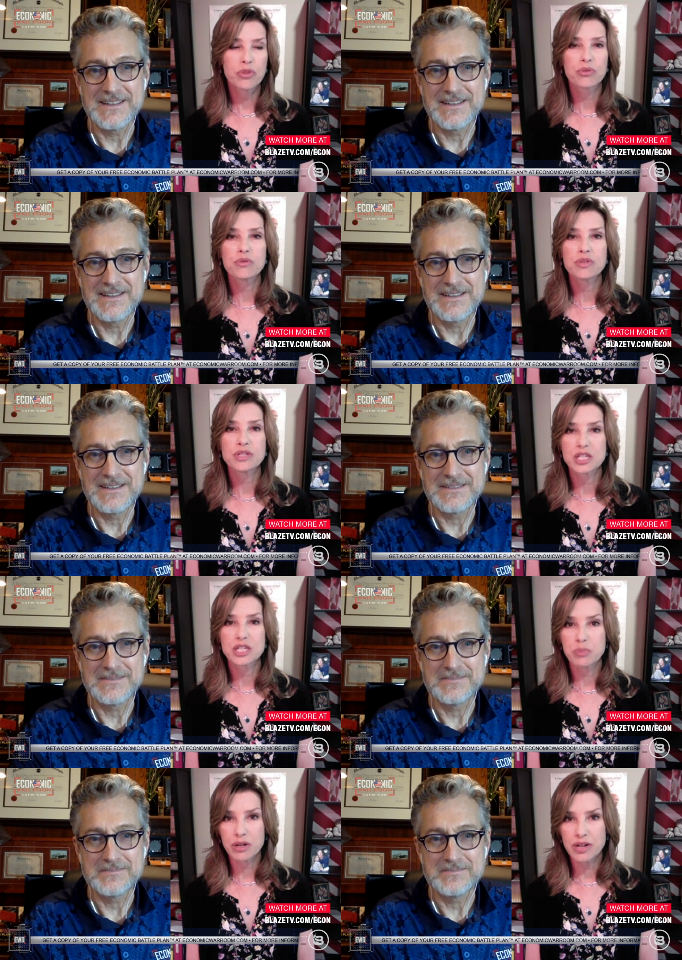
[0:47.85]
Speaker 1: through this
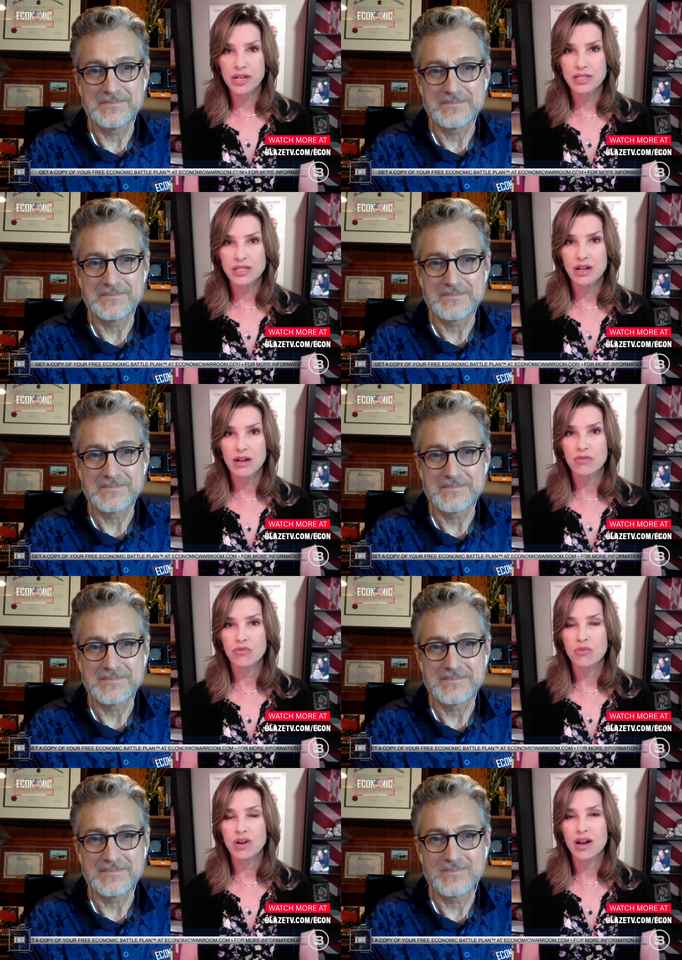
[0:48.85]
experience
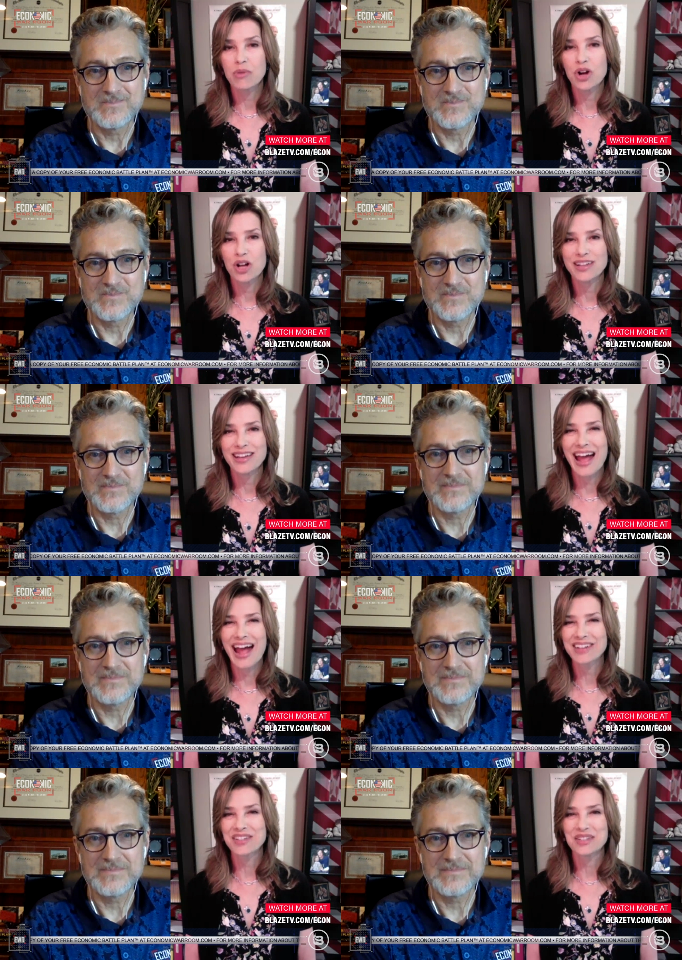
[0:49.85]
of what I'm calling
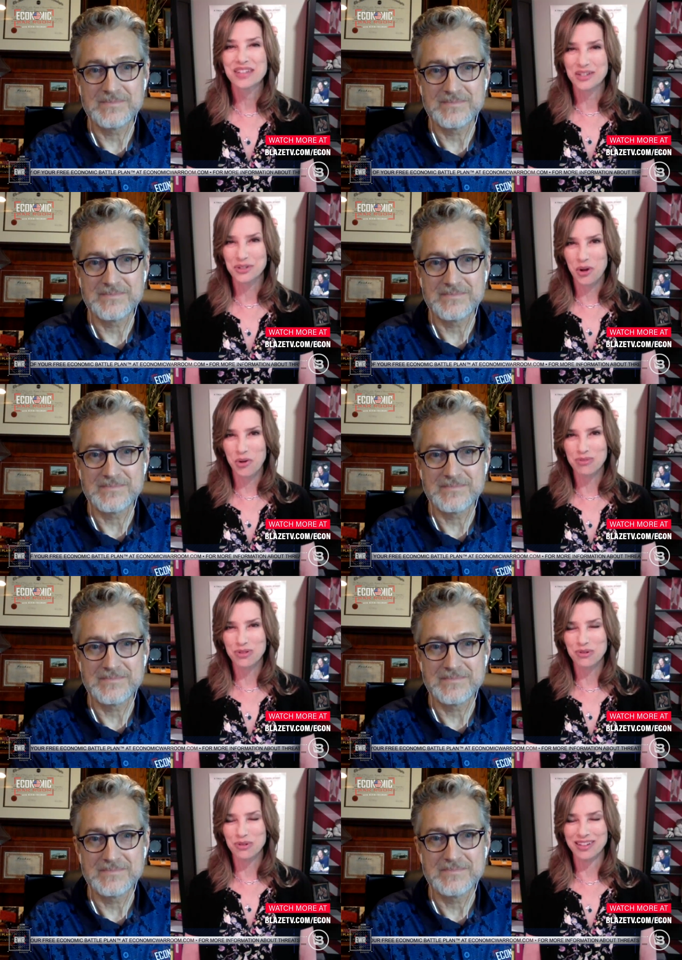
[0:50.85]
accidental
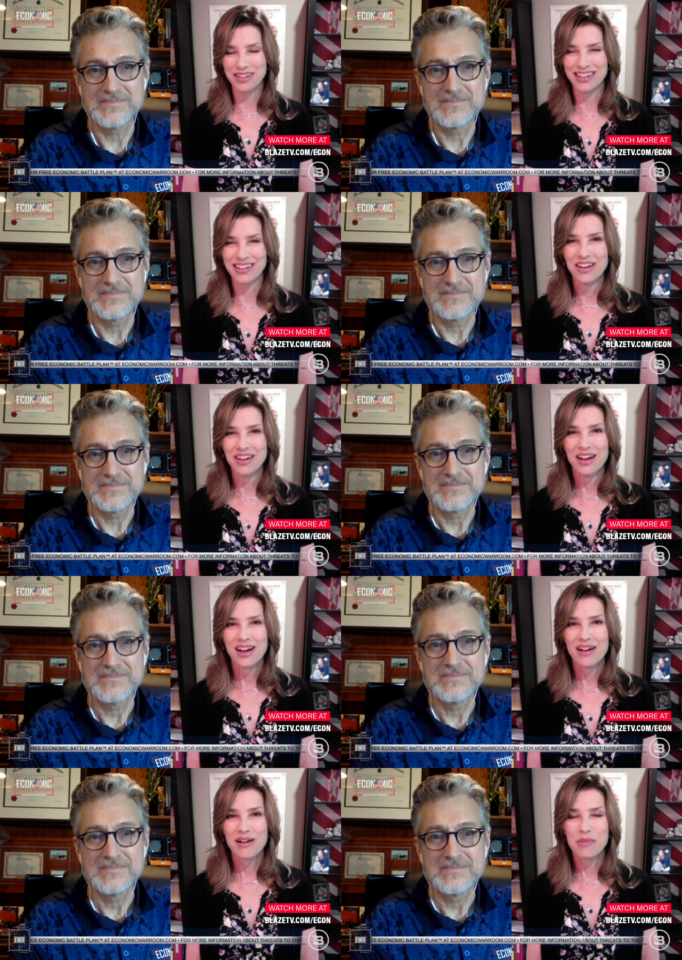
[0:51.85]
homeschooling
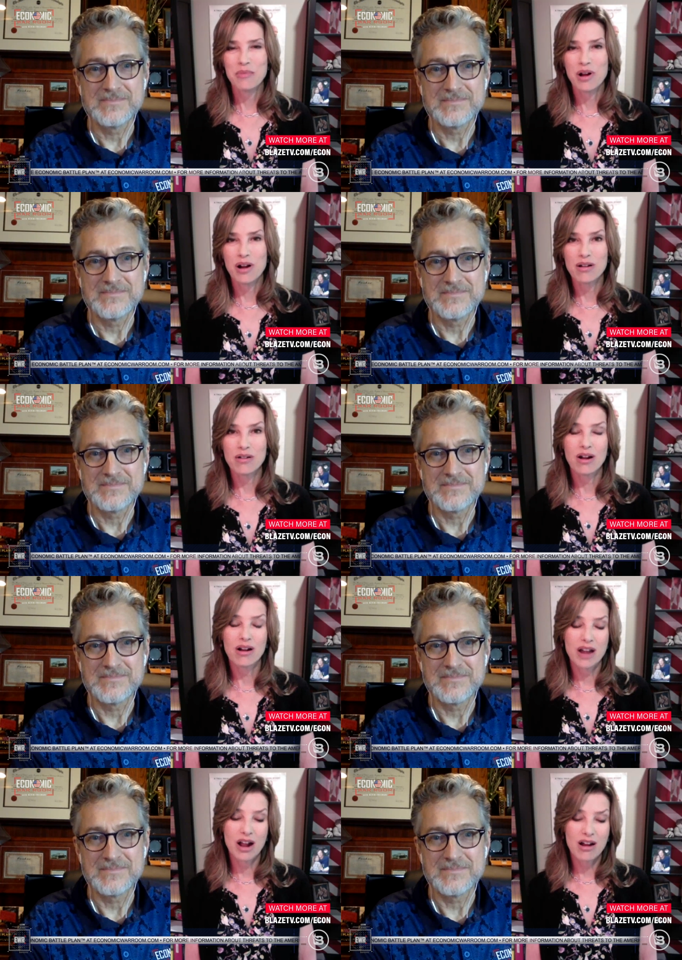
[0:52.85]
um, are,
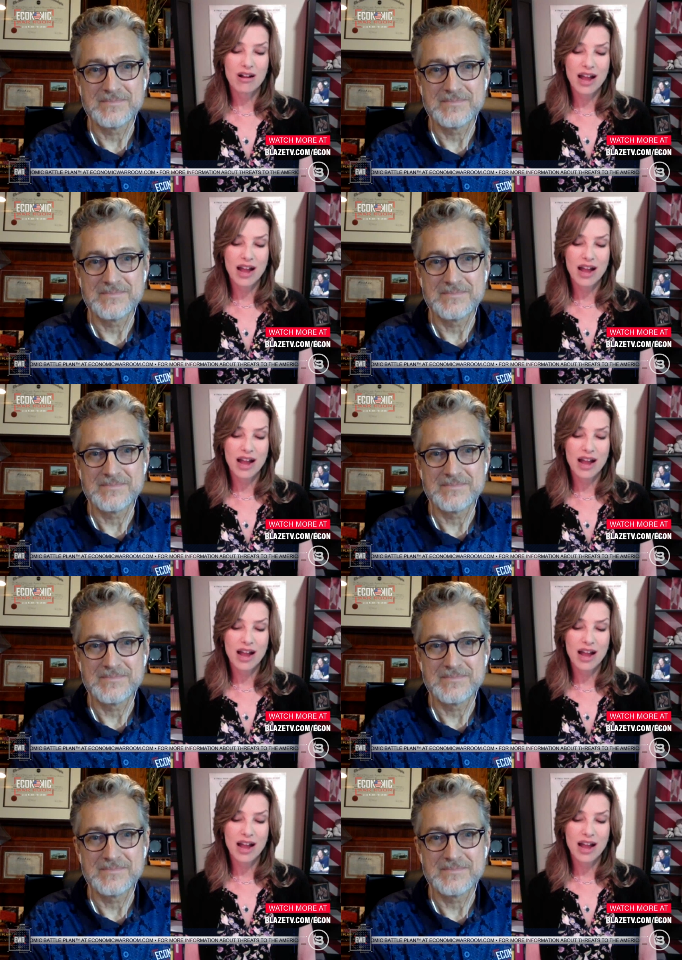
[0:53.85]
are, are